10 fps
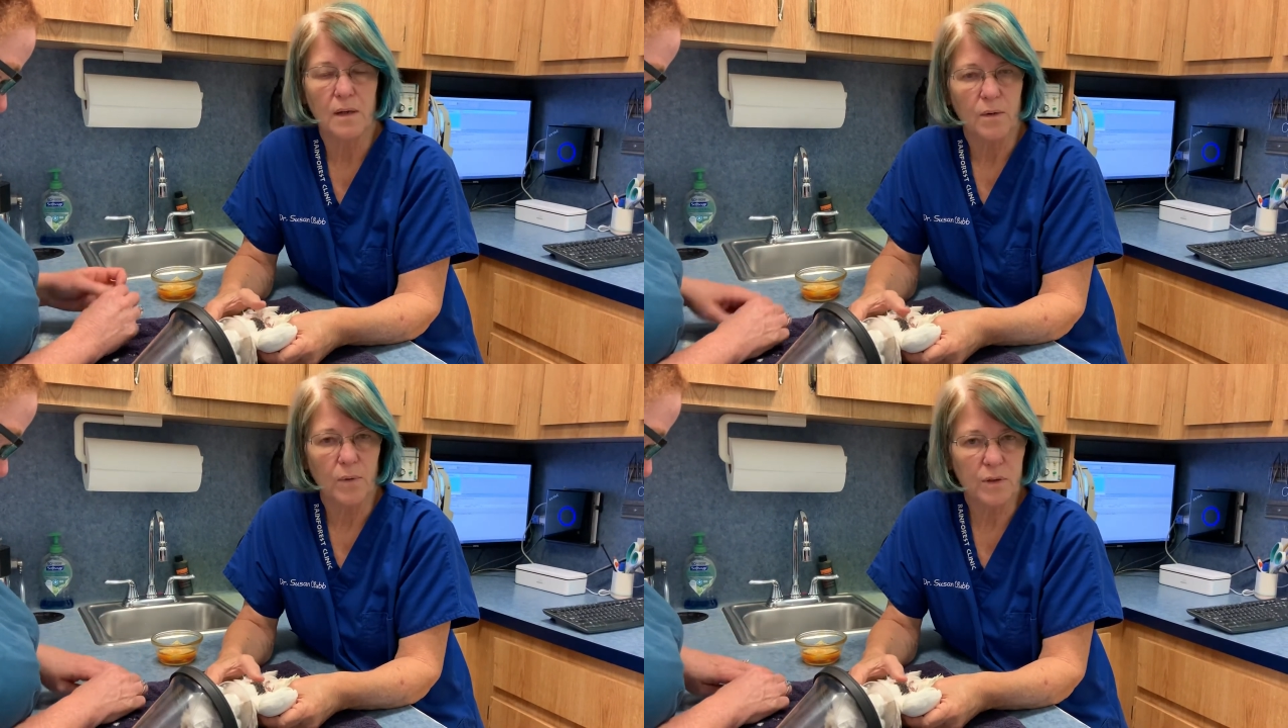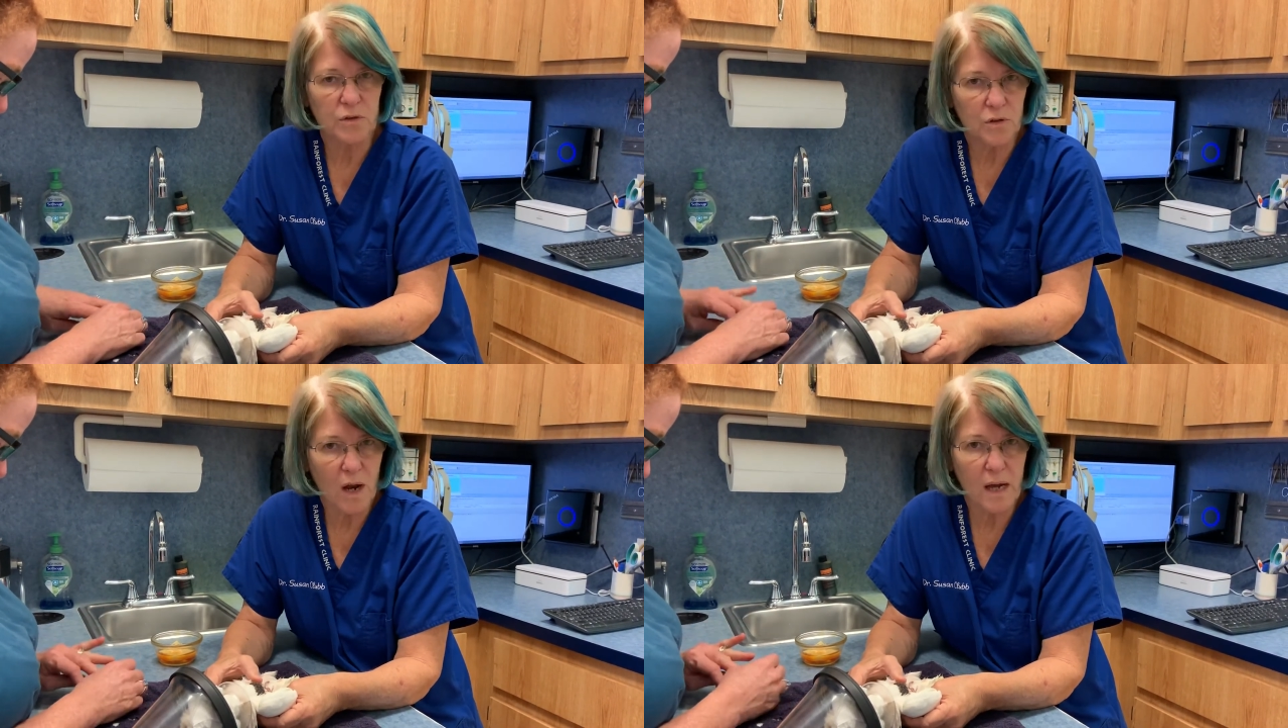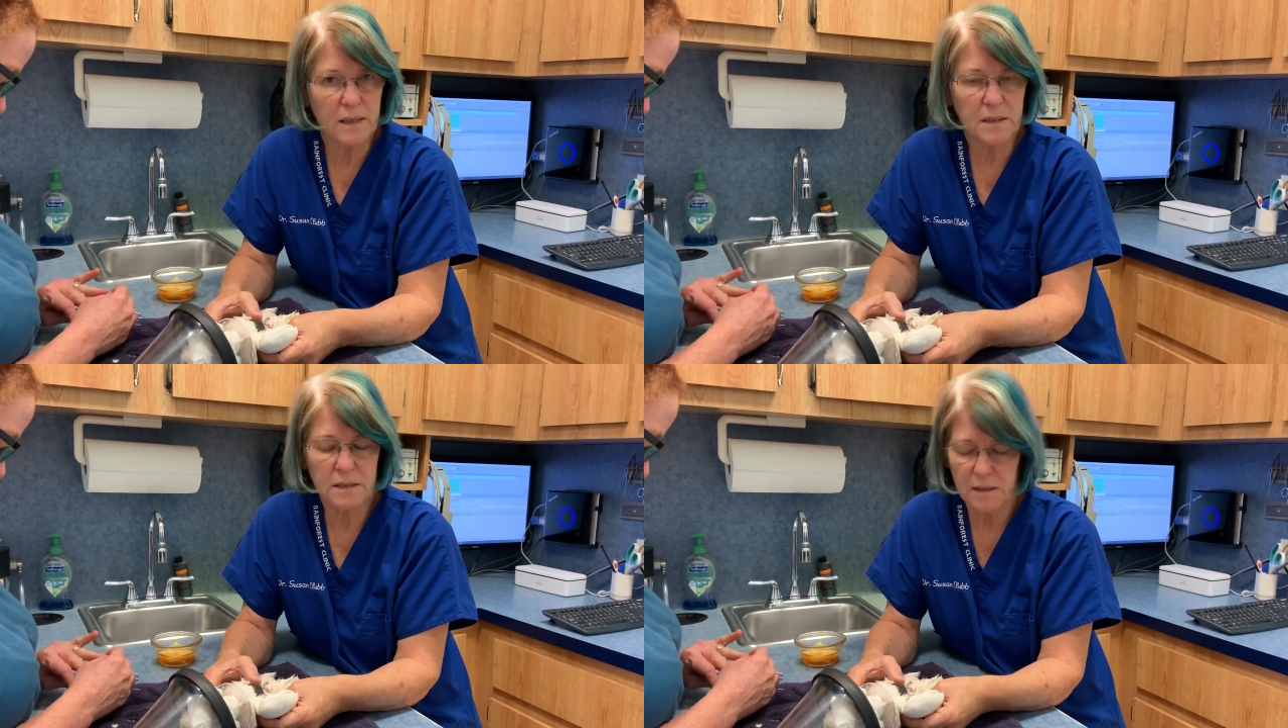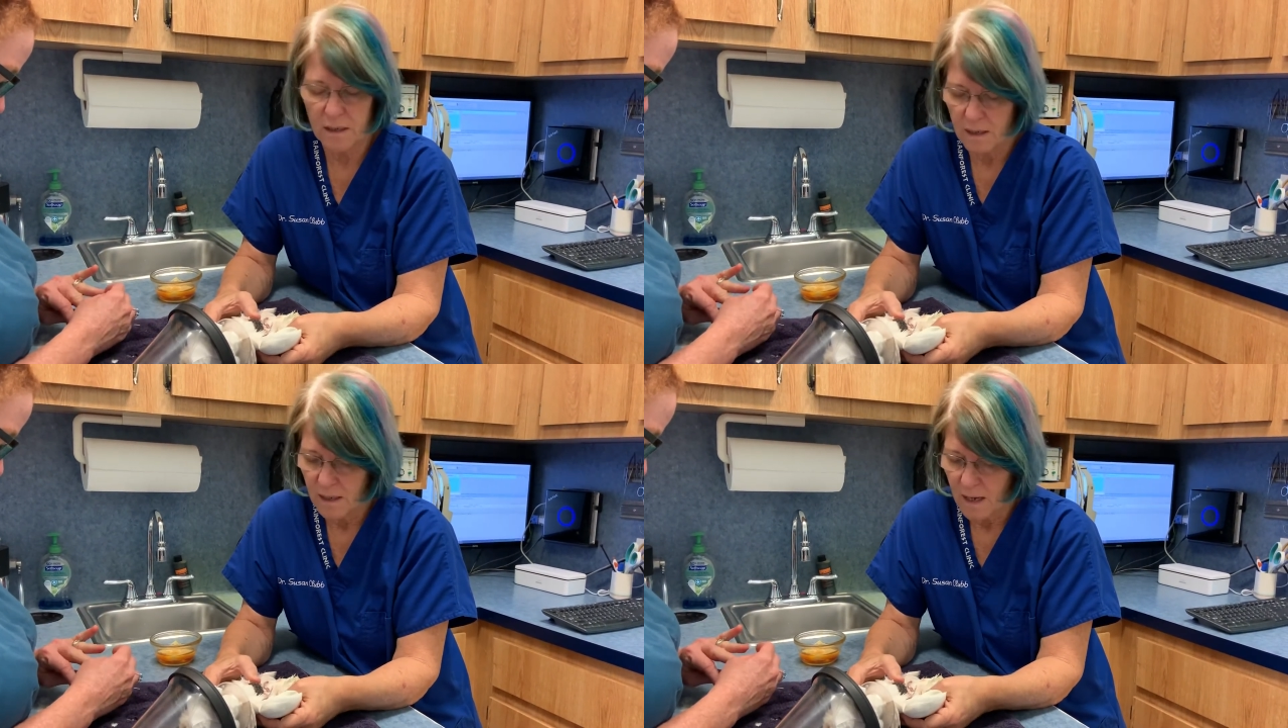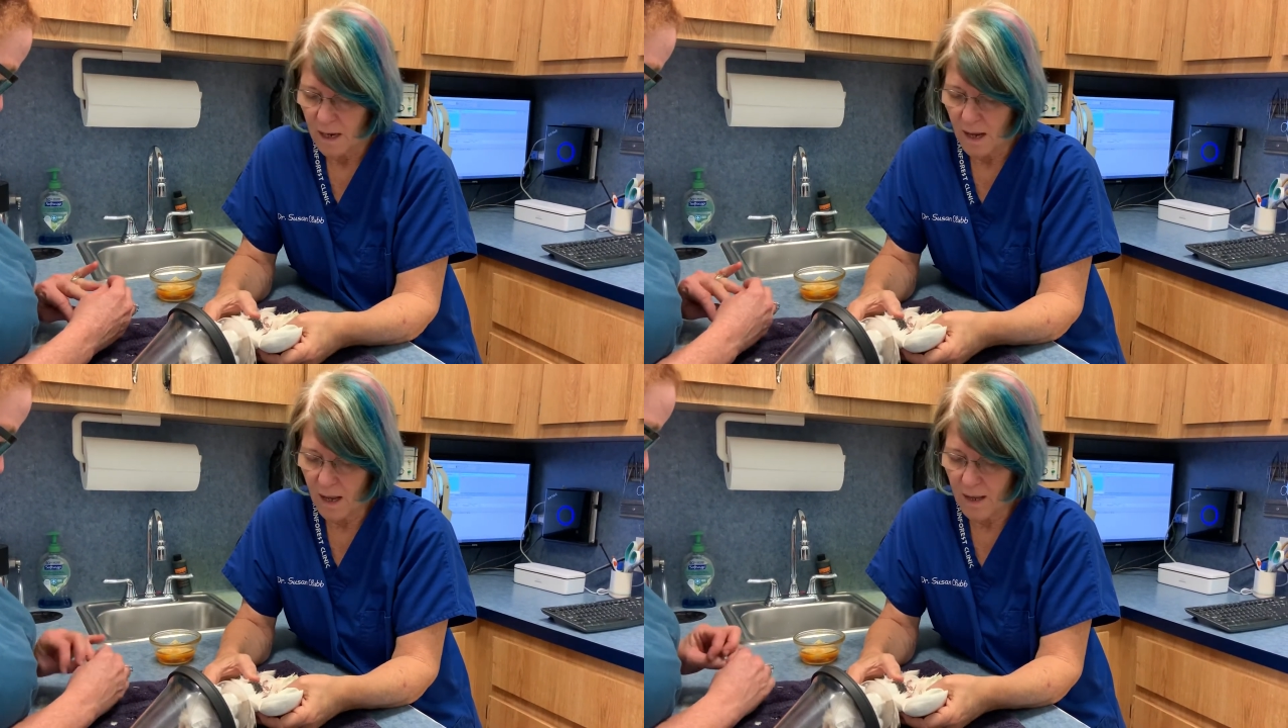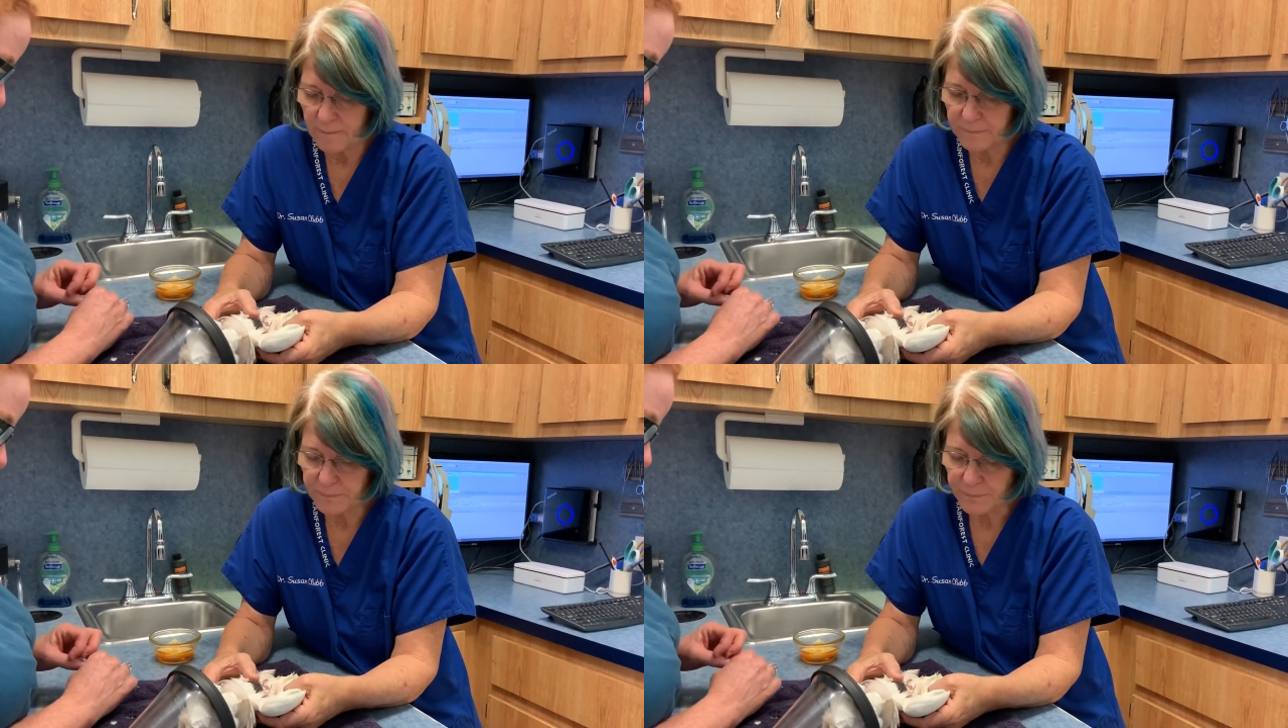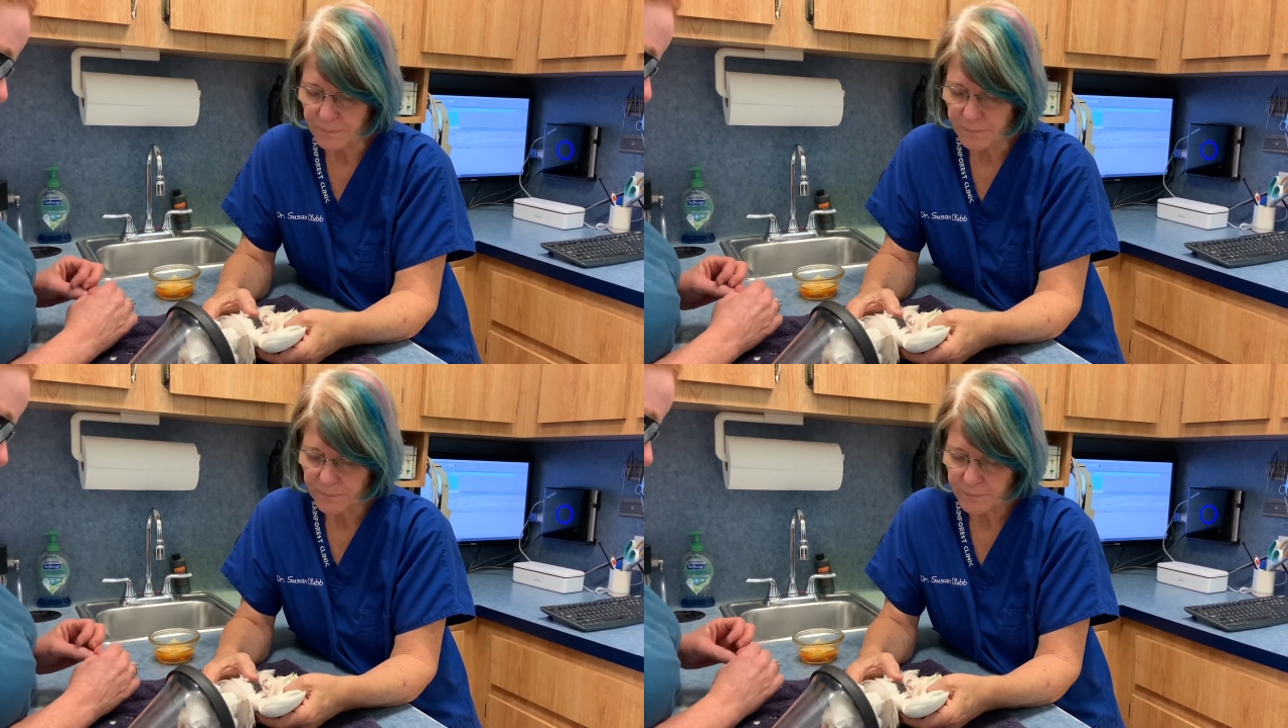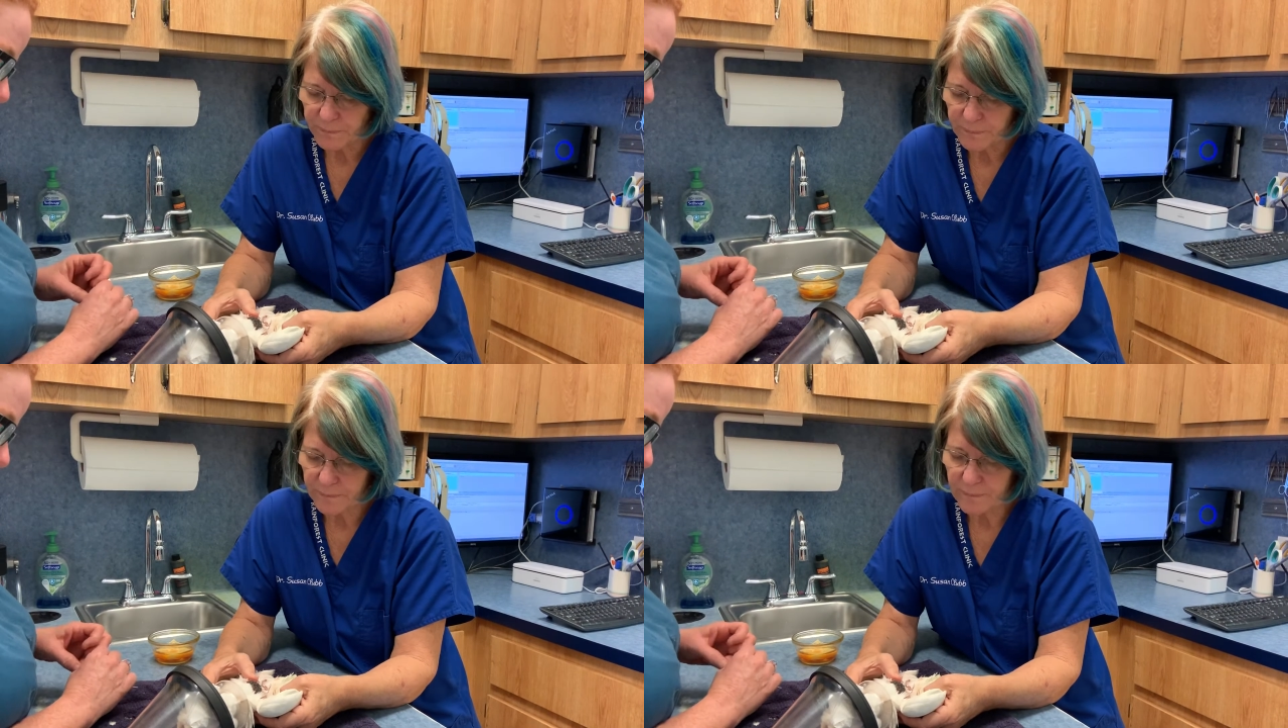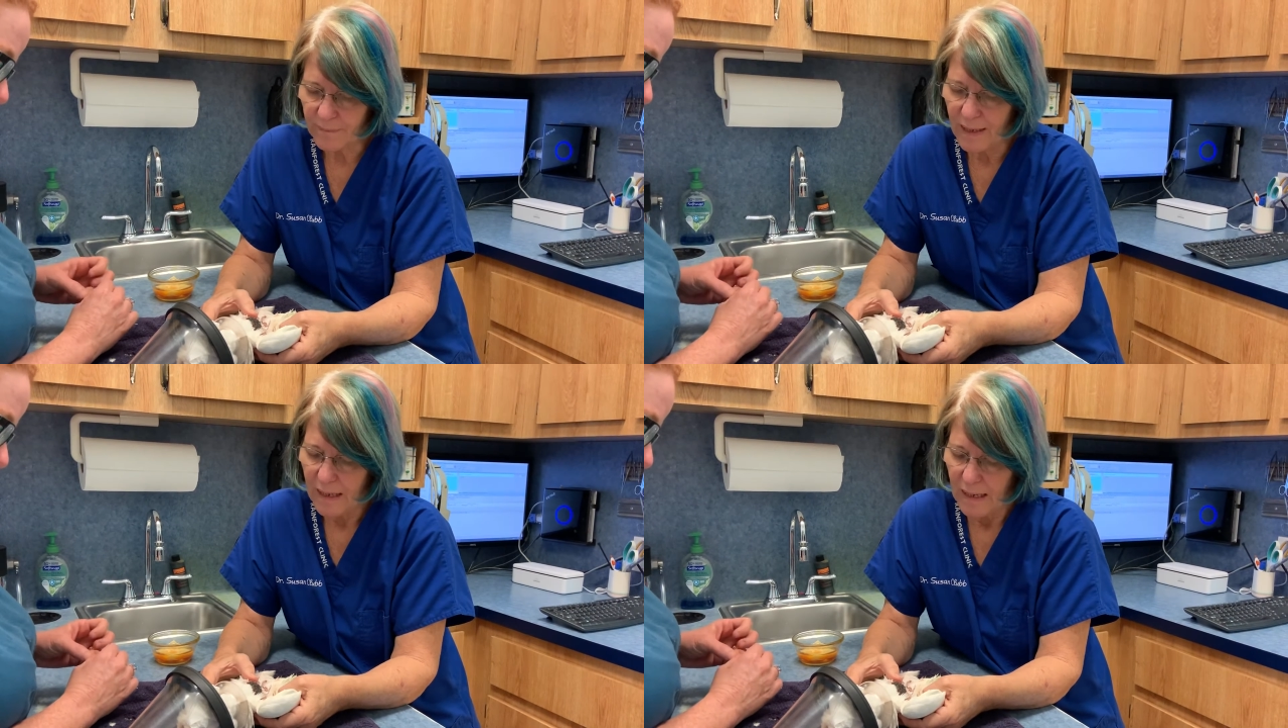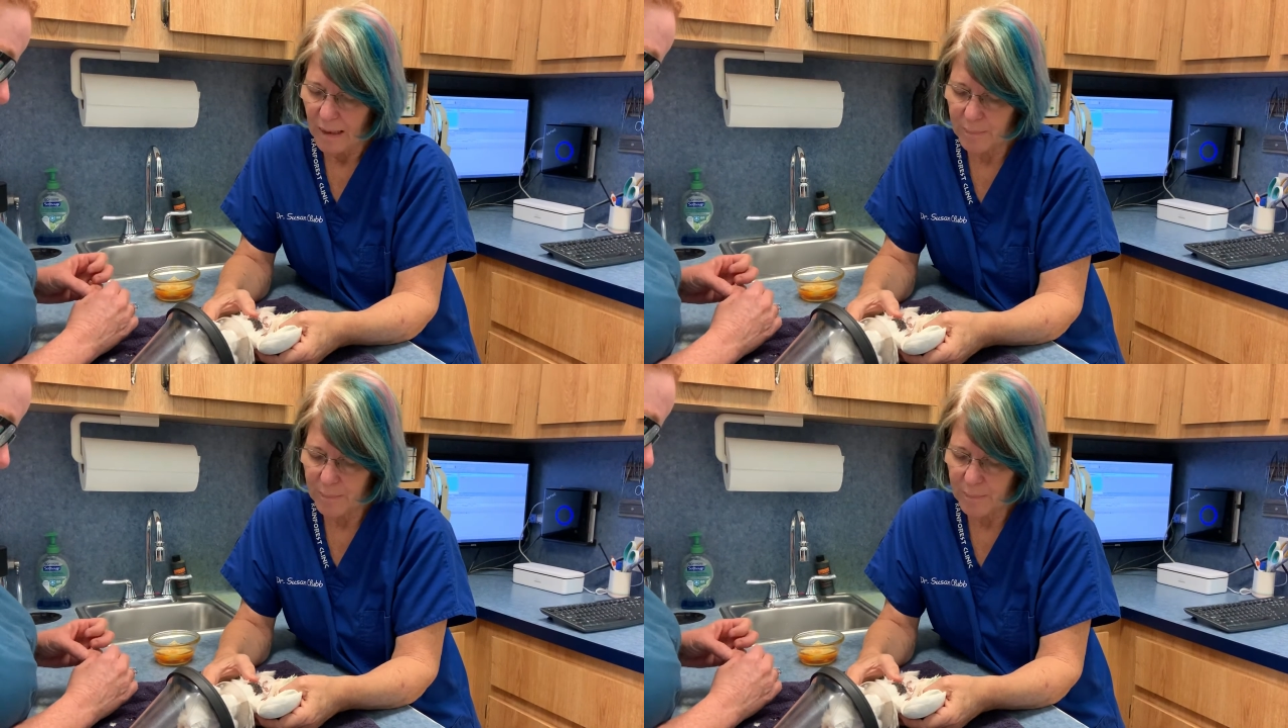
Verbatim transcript: with drugs. Um,